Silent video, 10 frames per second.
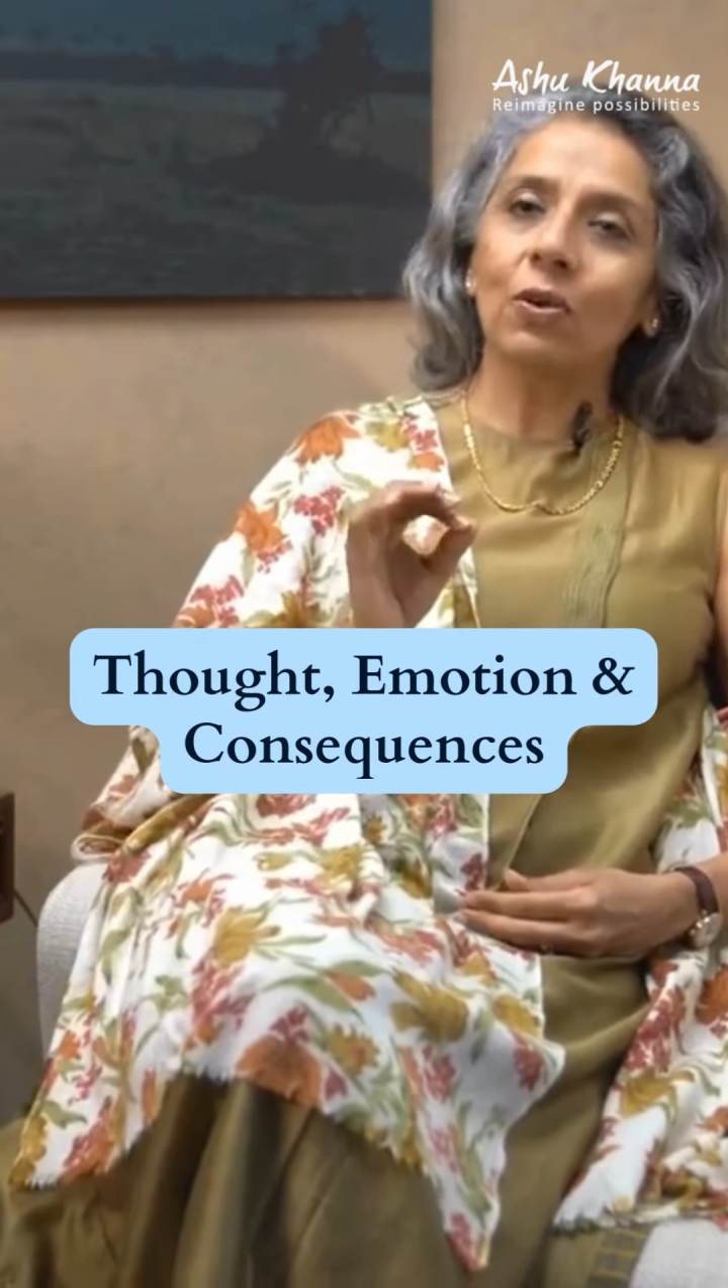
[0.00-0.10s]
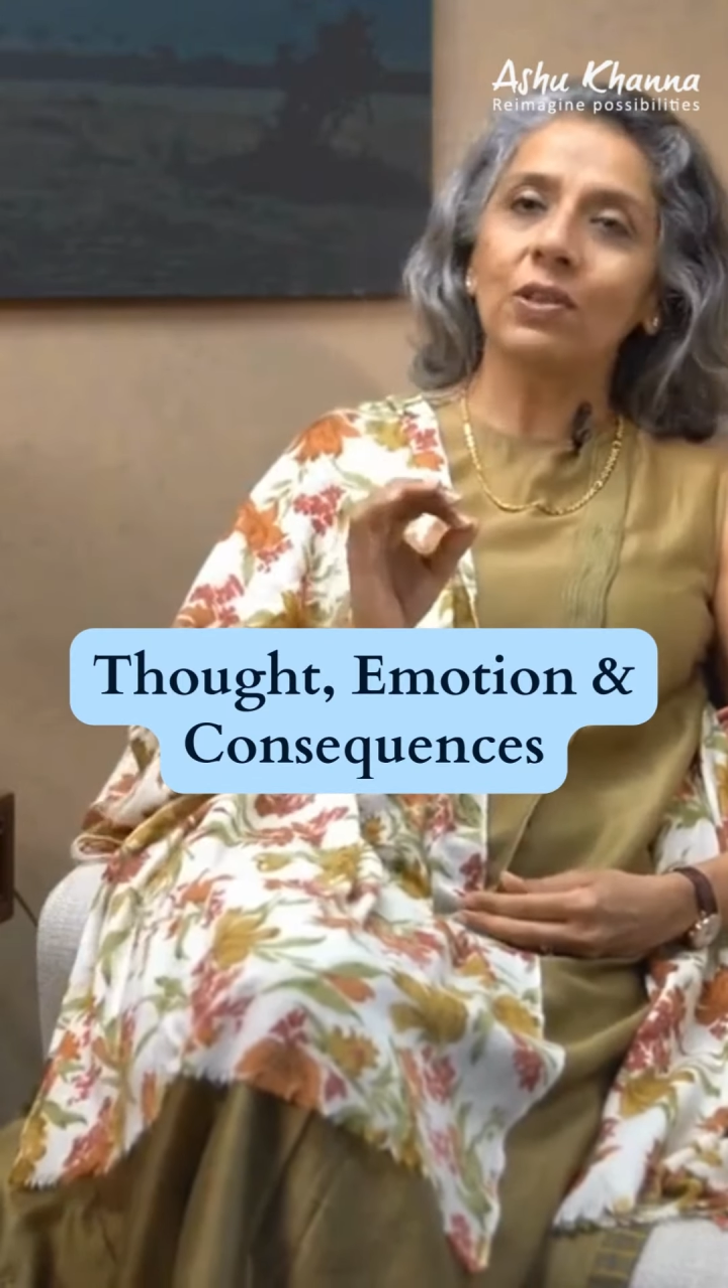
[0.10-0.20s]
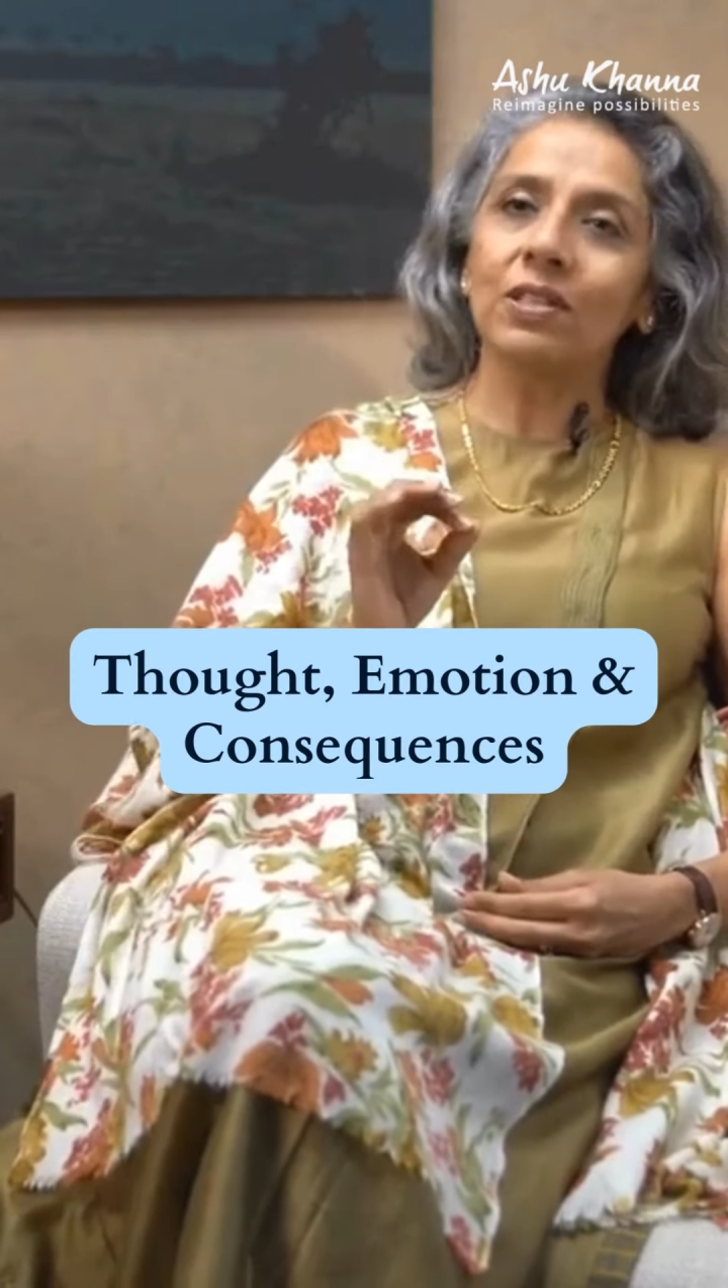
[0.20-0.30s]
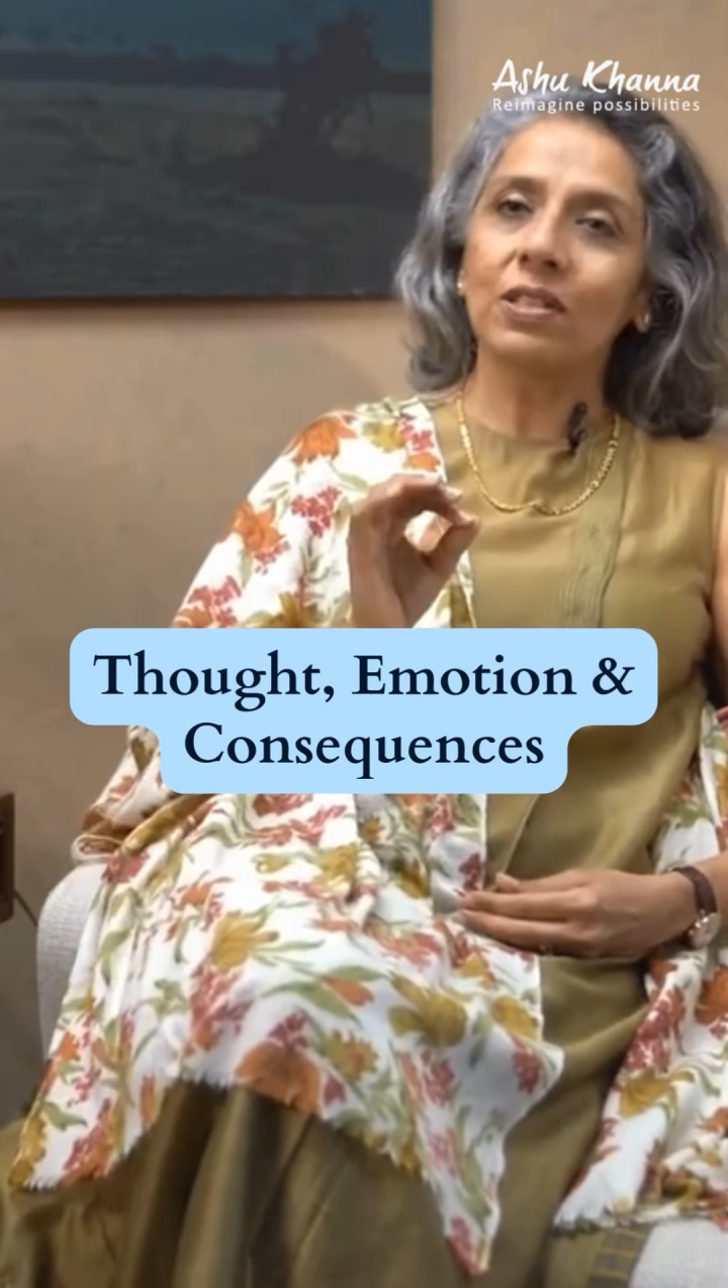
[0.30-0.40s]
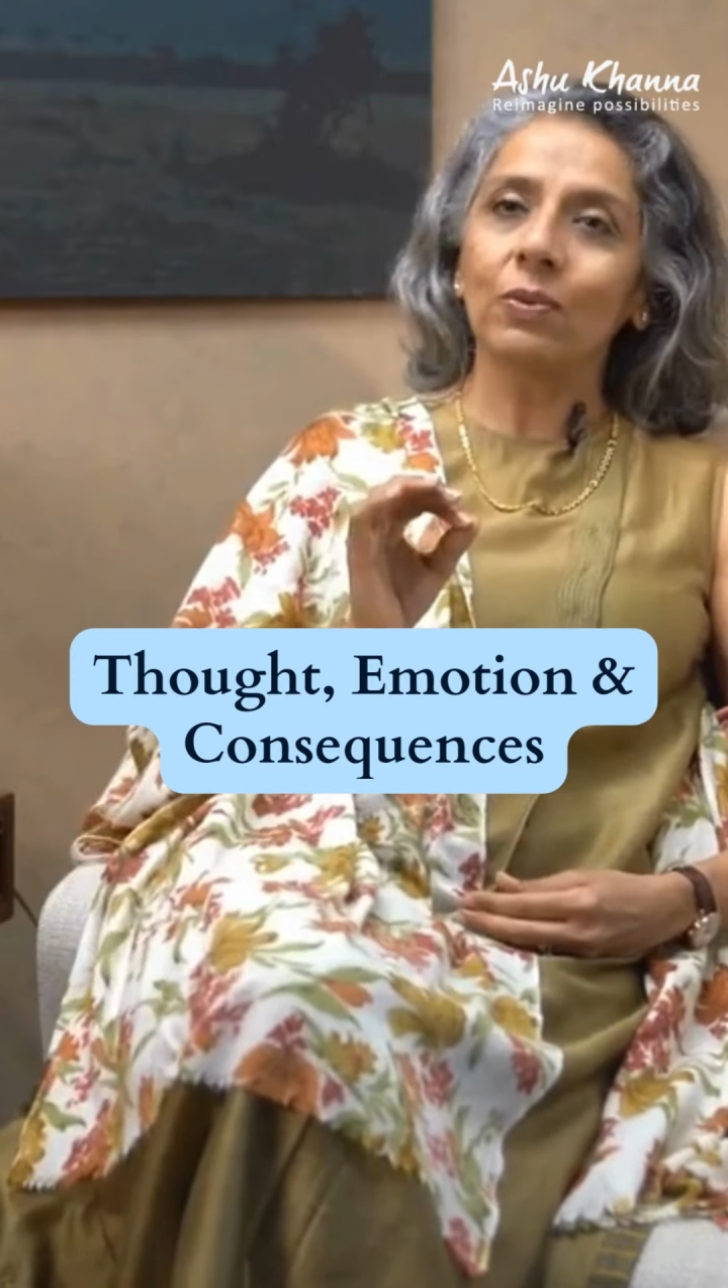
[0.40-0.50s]

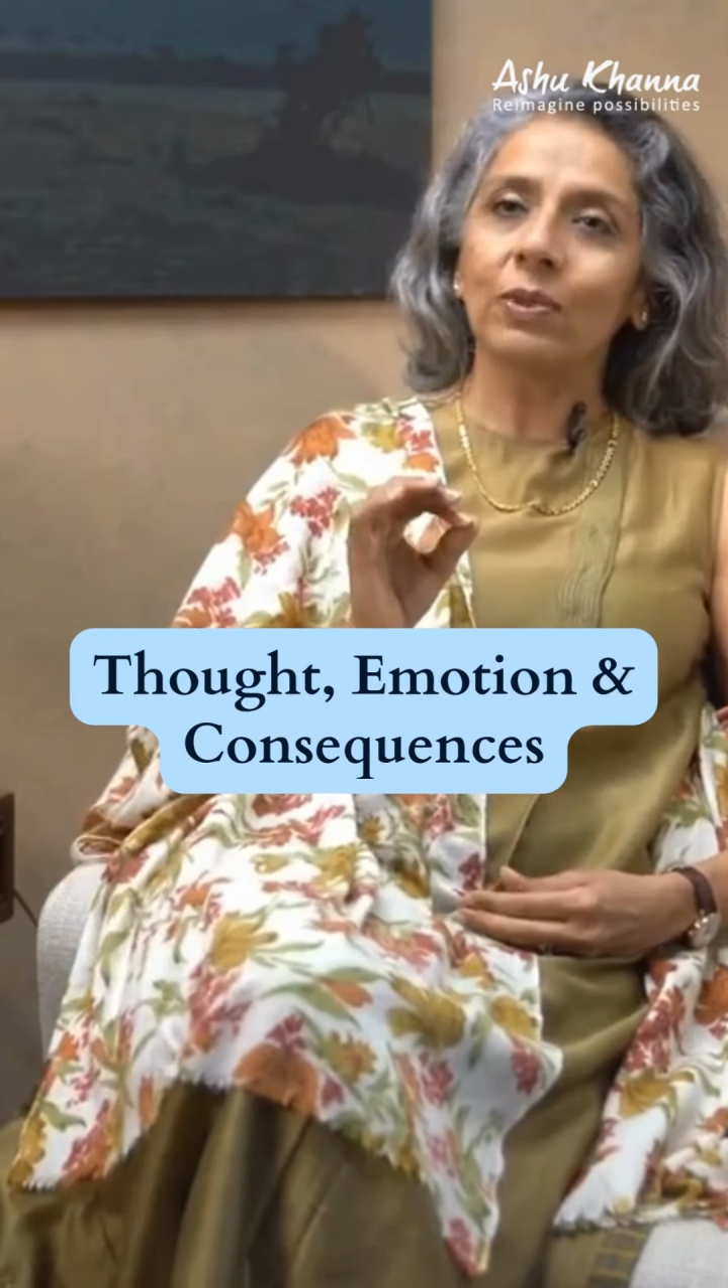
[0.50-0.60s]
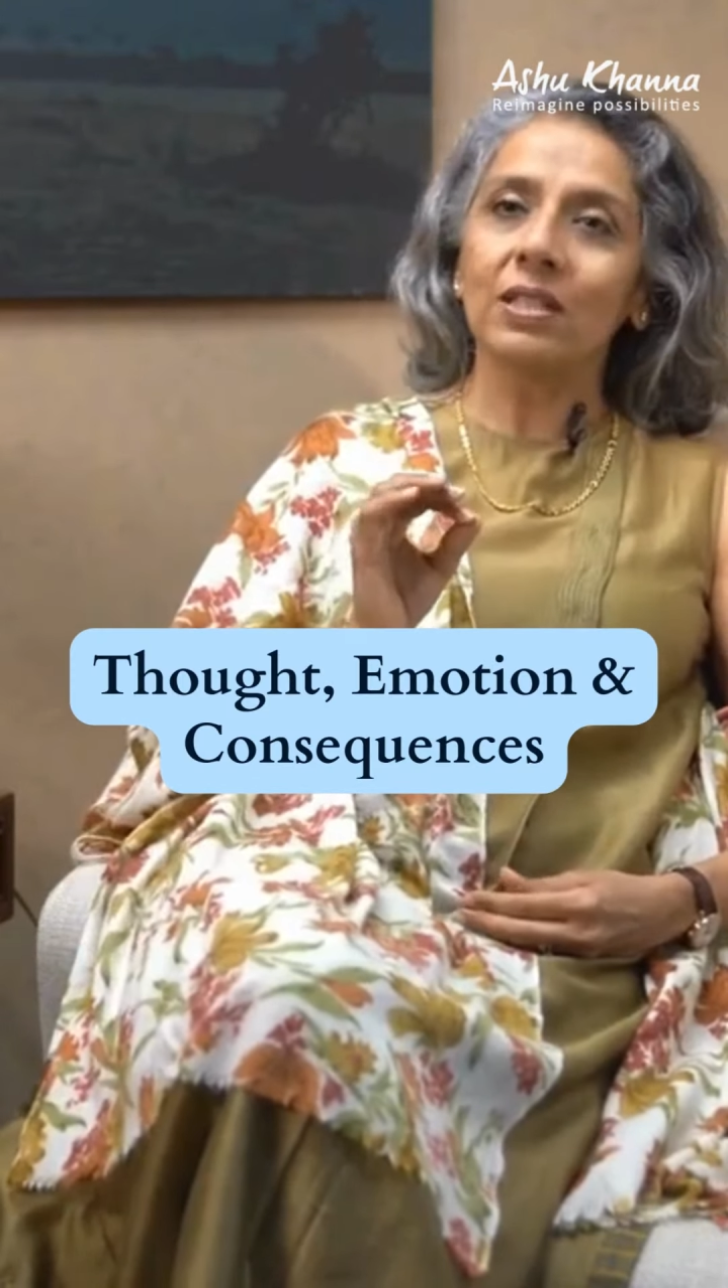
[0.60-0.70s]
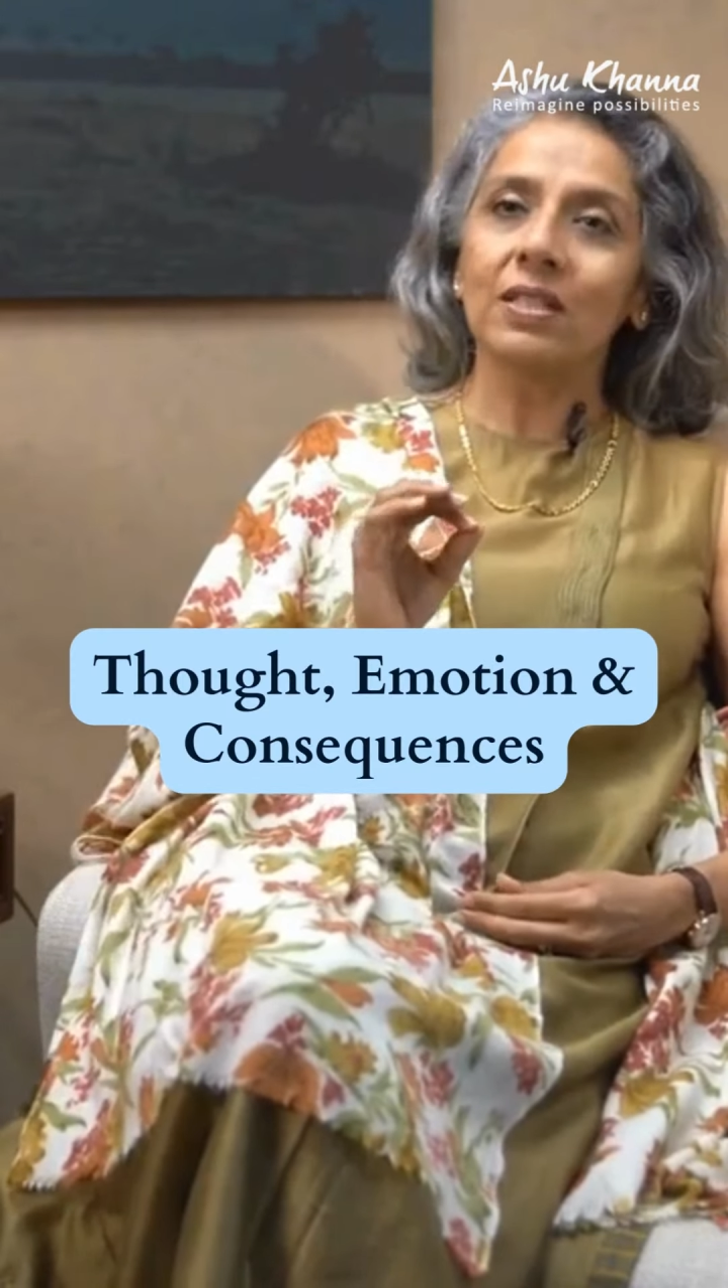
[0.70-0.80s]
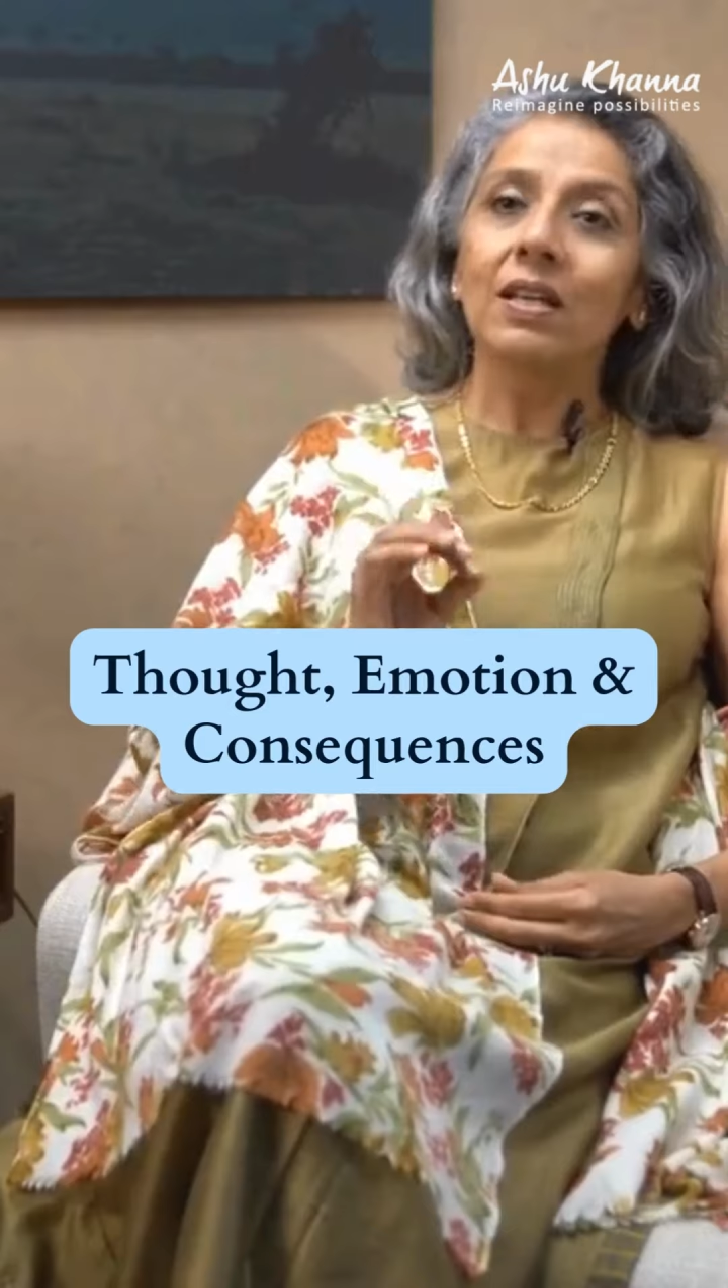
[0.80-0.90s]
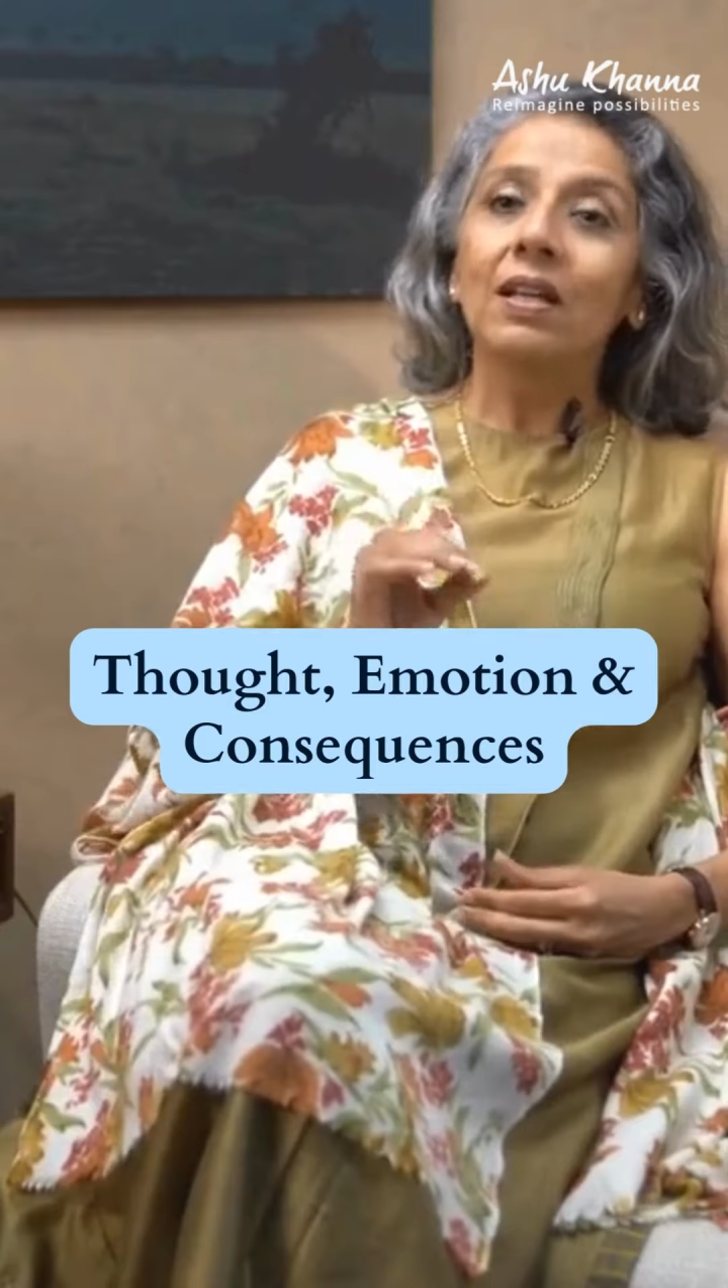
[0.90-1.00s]
consequence.